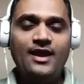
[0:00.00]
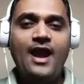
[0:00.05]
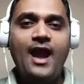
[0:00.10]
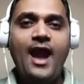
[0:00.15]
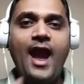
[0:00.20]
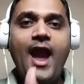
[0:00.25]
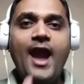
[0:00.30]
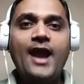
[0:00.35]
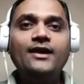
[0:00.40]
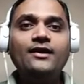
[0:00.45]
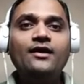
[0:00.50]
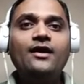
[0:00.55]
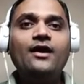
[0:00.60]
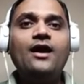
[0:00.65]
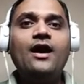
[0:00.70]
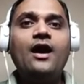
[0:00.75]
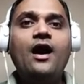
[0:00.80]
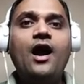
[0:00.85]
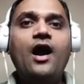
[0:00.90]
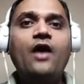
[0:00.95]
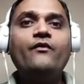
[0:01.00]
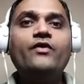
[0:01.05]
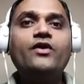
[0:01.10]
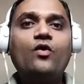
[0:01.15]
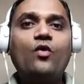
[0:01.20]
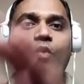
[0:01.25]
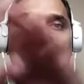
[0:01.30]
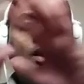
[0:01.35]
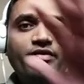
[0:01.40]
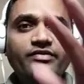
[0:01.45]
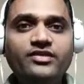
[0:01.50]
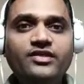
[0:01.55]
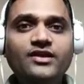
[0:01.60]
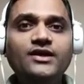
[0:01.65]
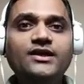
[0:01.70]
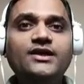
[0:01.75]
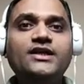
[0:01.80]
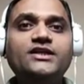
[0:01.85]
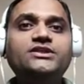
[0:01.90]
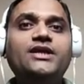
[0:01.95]
and our
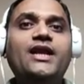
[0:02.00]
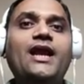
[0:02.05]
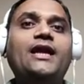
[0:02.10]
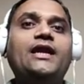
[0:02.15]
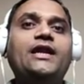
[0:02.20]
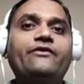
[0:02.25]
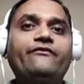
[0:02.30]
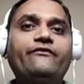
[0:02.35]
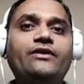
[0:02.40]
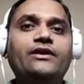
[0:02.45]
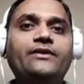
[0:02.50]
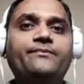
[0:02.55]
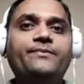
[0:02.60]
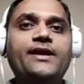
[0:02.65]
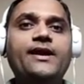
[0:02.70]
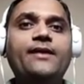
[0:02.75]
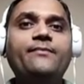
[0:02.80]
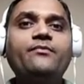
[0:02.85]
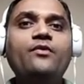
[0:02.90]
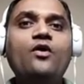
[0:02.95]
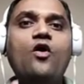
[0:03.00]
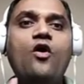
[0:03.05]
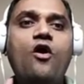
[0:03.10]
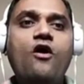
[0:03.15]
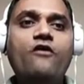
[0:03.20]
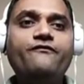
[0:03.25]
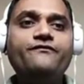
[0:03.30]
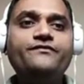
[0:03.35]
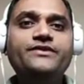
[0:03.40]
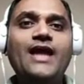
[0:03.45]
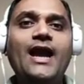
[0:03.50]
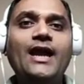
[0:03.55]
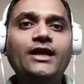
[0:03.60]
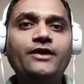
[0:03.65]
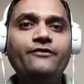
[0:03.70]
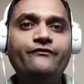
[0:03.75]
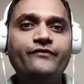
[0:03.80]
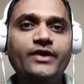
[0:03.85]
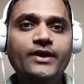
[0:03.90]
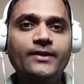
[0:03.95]
concentration at equilibrium of
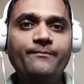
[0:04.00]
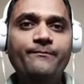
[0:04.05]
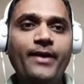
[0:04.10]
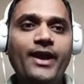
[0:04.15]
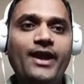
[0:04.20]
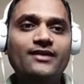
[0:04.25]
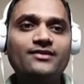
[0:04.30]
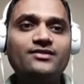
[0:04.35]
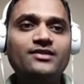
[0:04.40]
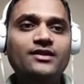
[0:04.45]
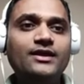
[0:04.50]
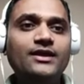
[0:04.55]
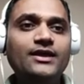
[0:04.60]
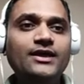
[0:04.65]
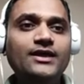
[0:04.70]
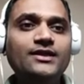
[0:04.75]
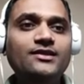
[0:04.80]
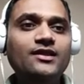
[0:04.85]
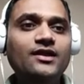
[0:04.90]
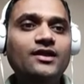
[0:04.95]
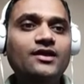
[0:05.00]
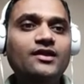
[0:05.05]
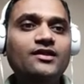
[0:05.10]
that weak base is